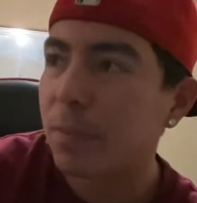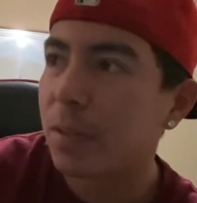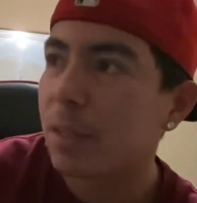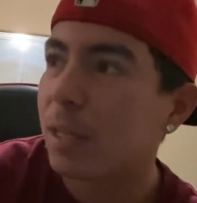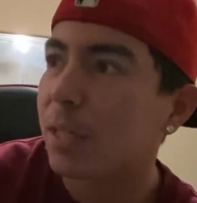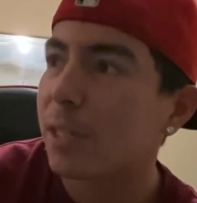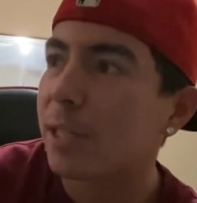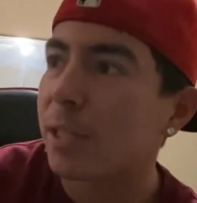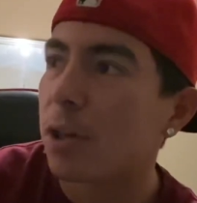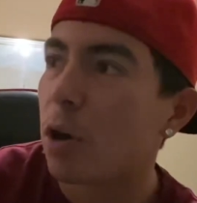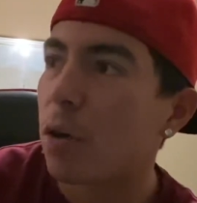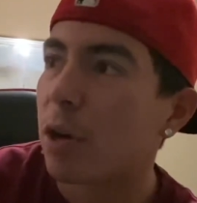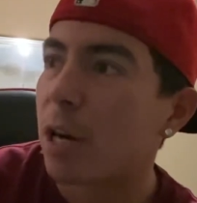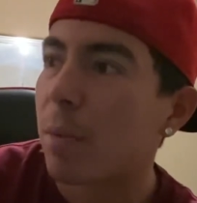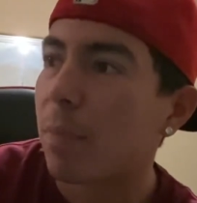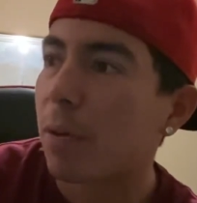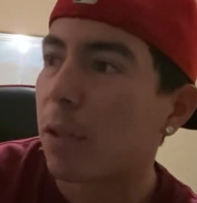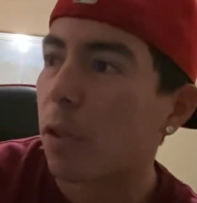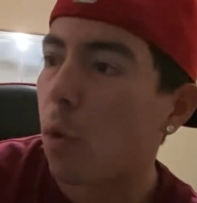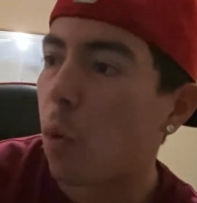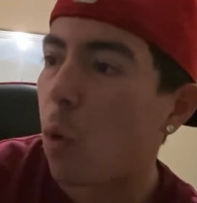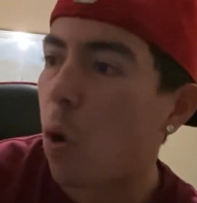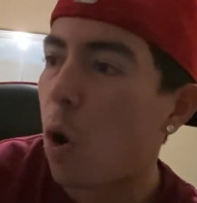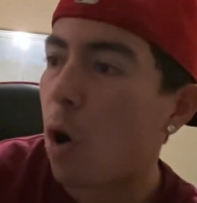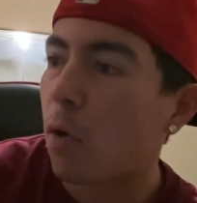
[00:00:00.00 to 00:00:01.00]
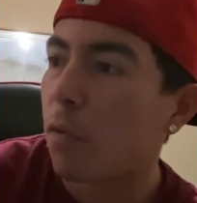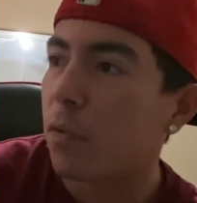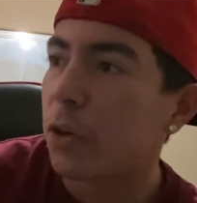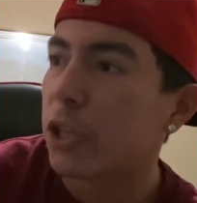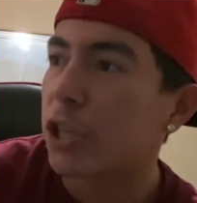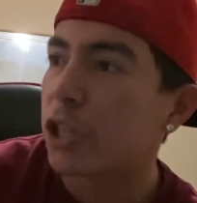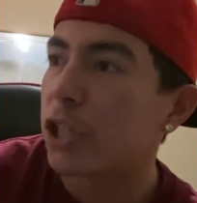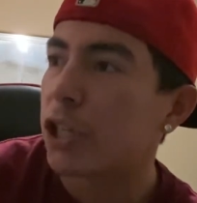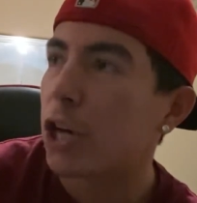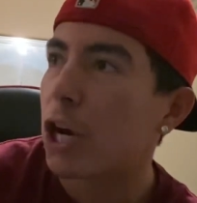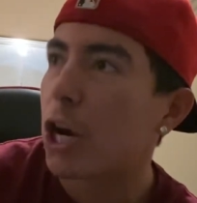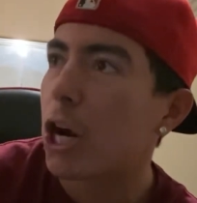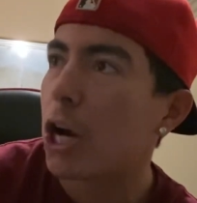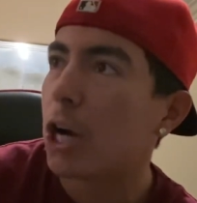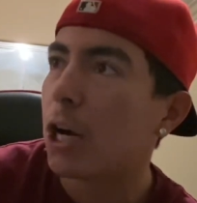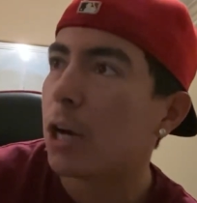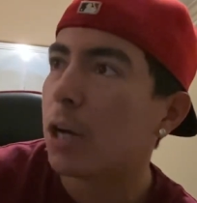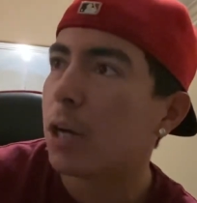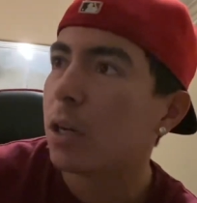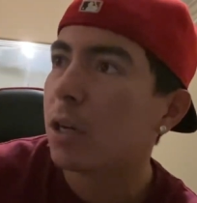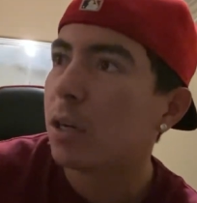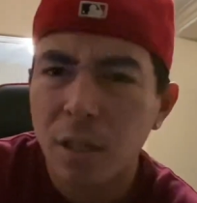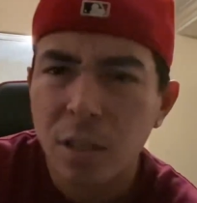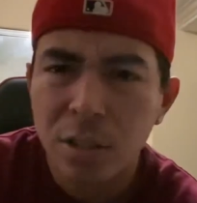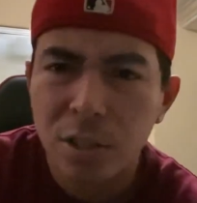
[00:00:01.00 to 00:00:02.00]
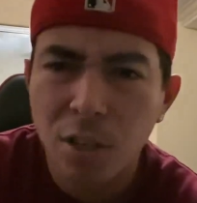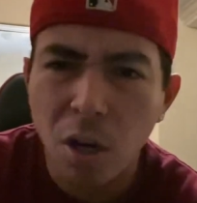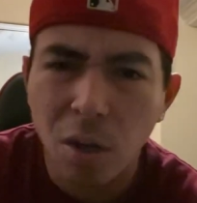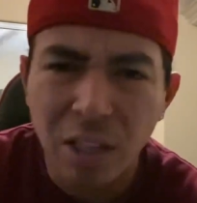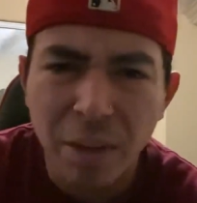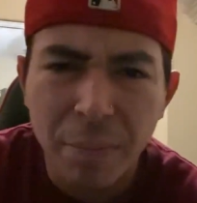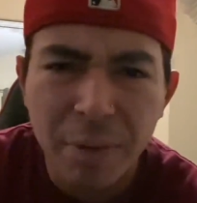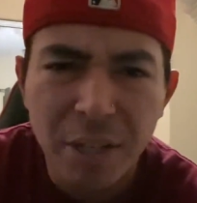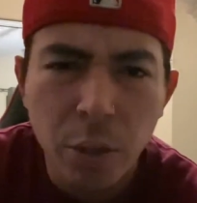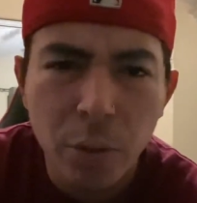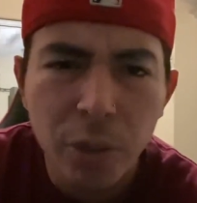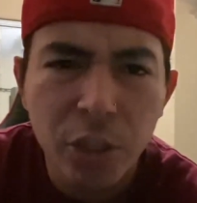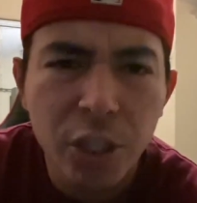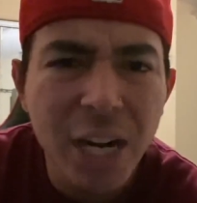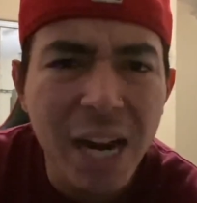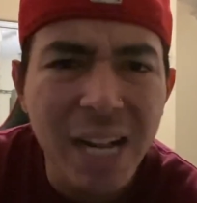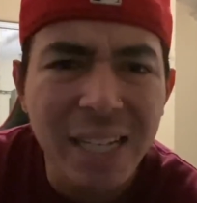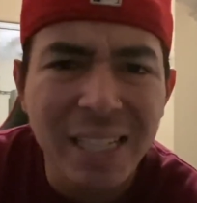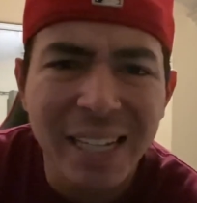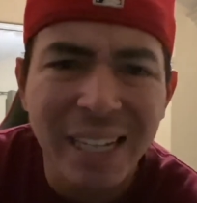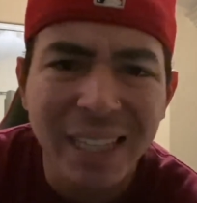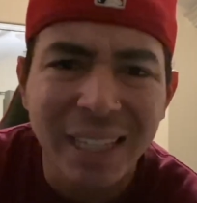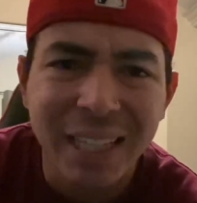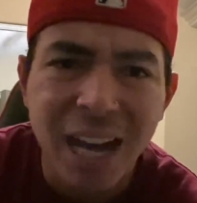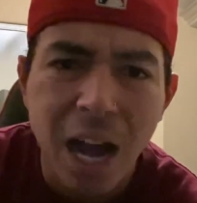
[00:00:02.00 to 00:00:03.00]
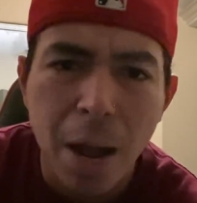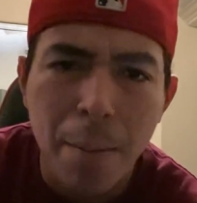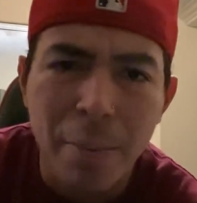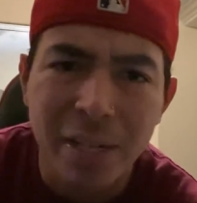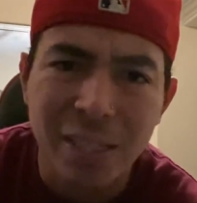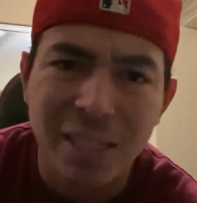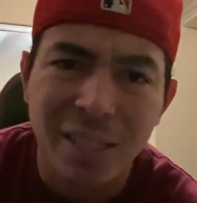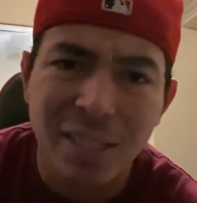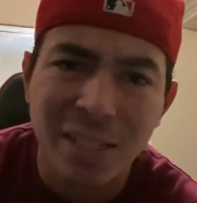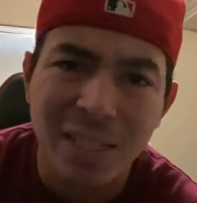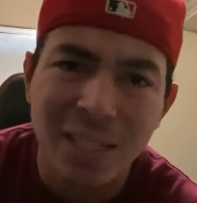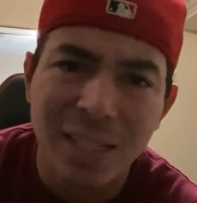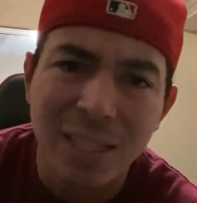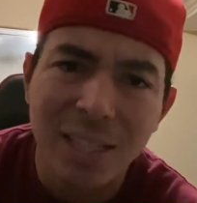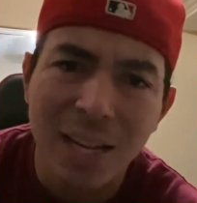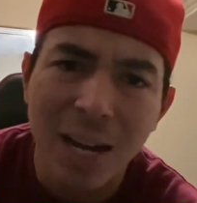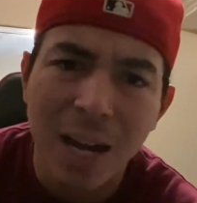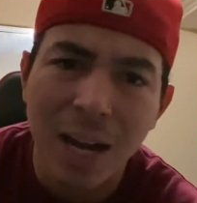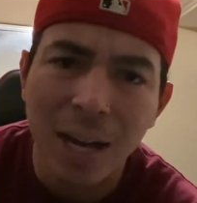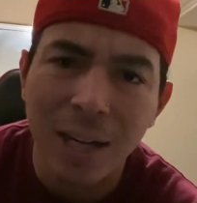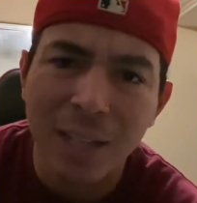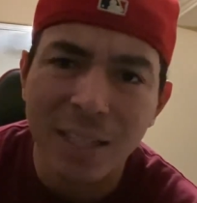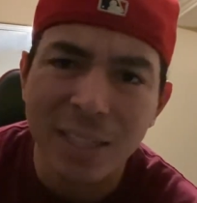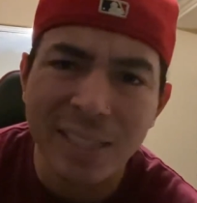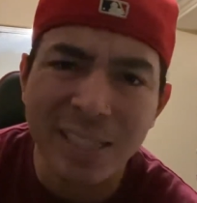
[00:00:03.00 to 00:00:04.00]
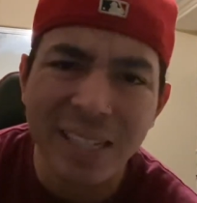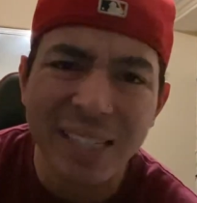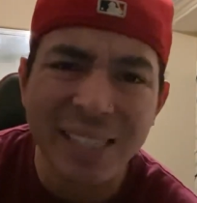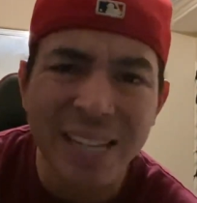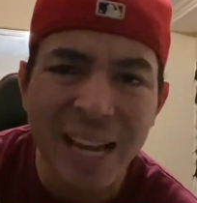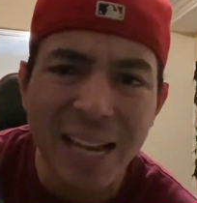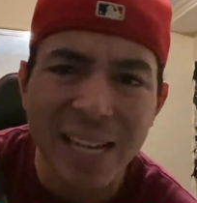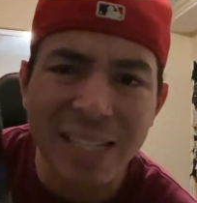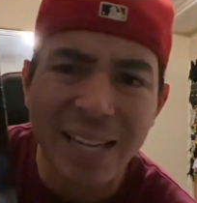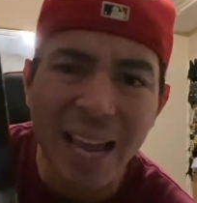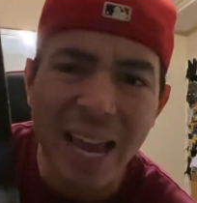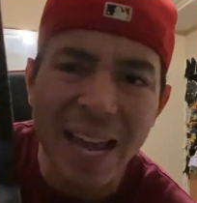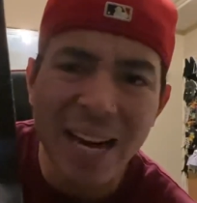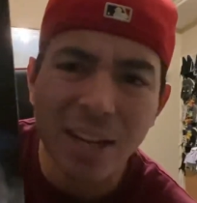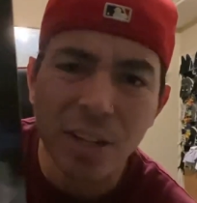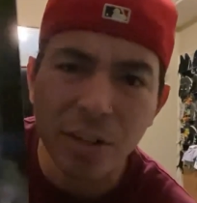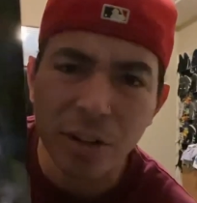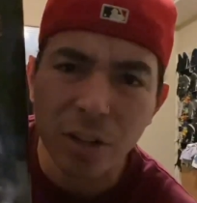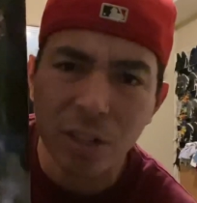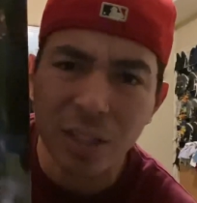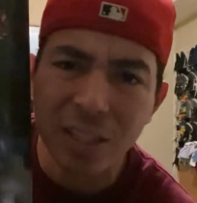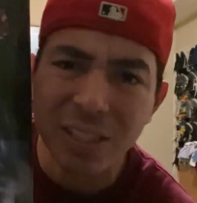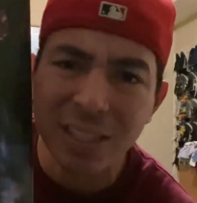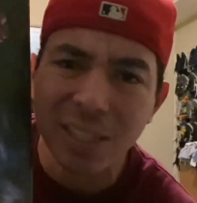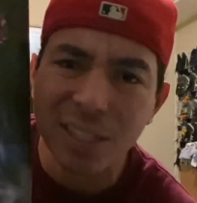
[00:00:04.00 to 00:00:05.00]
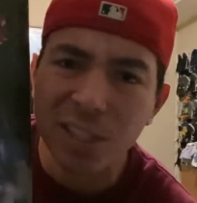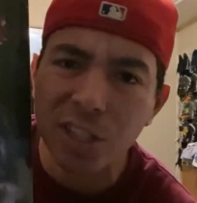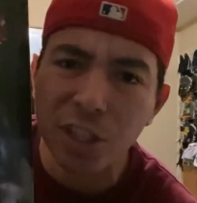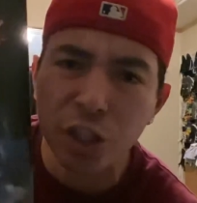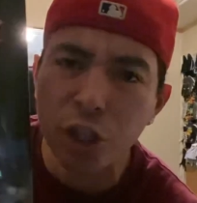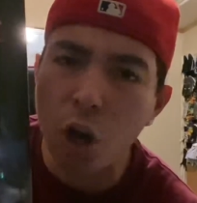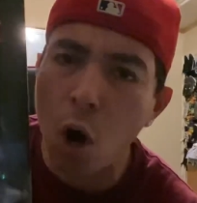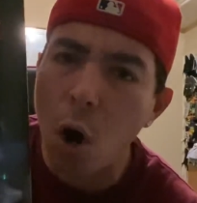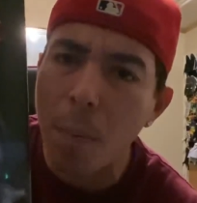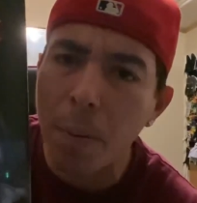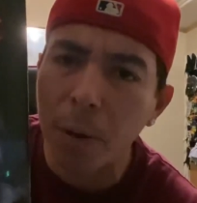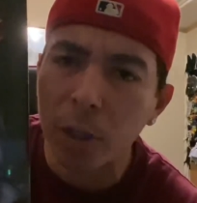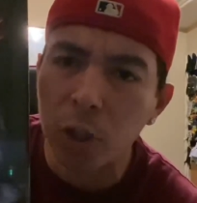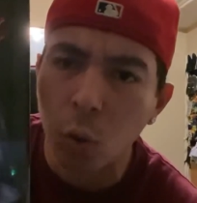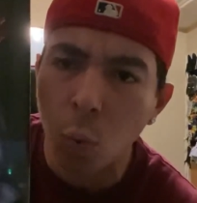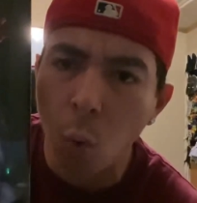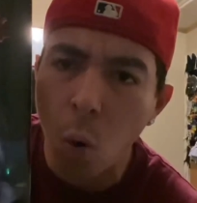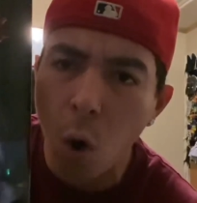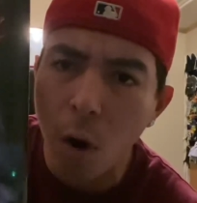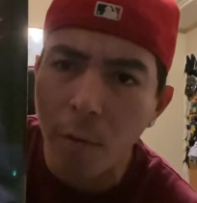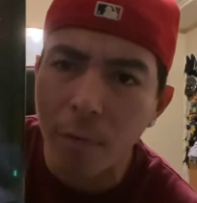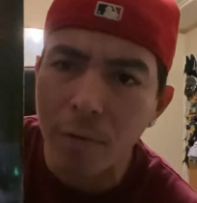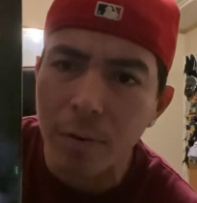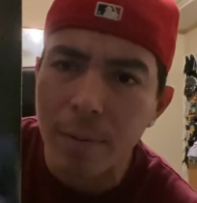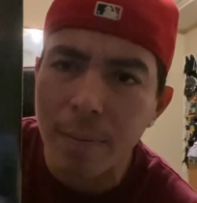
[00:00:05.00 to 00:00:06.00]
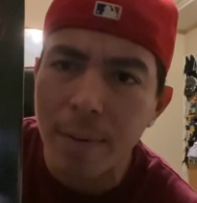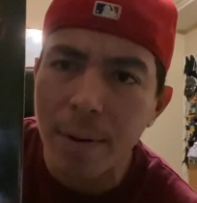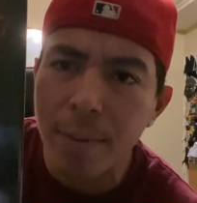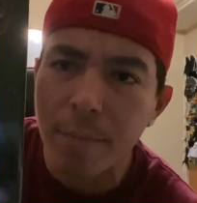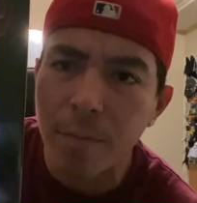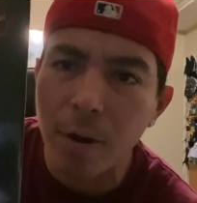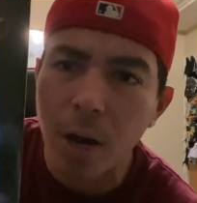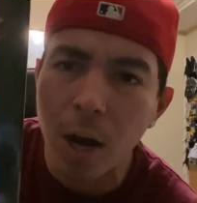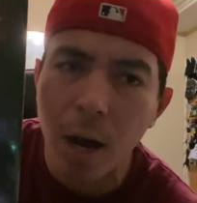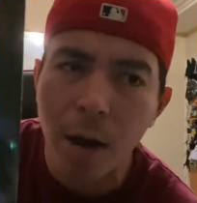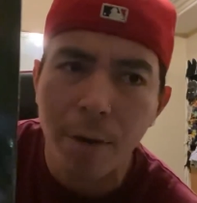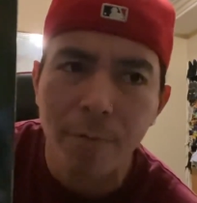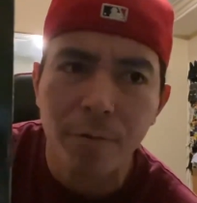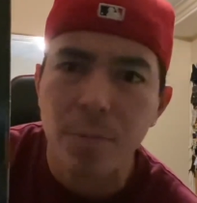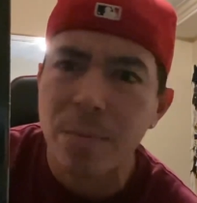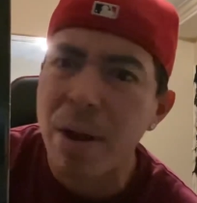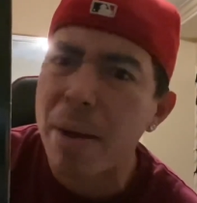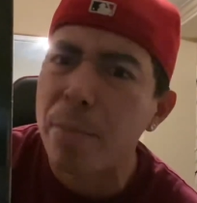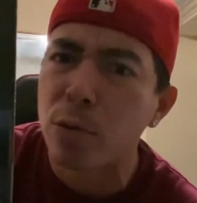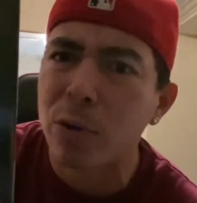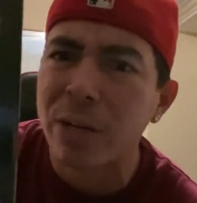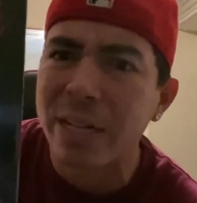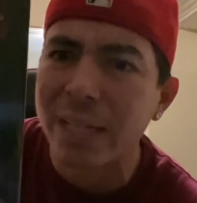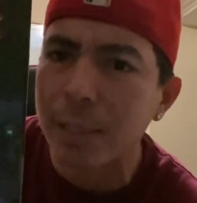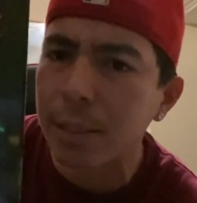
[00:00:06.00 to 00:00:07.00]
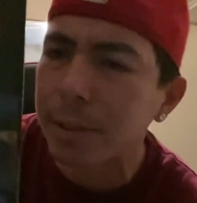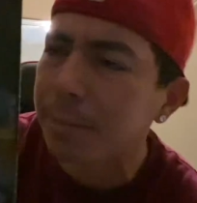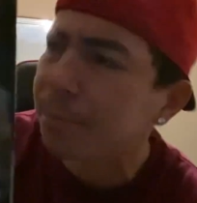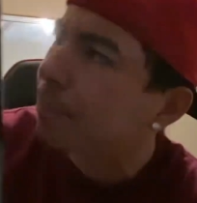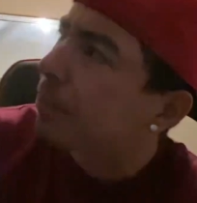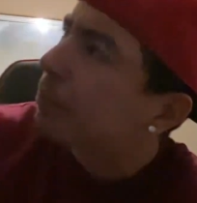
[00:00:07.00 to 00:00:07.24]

This is going up on the wall for sure. Yo, let me know what you guys think in the comments. Does this get skated, or does this just go up on the wall for memories?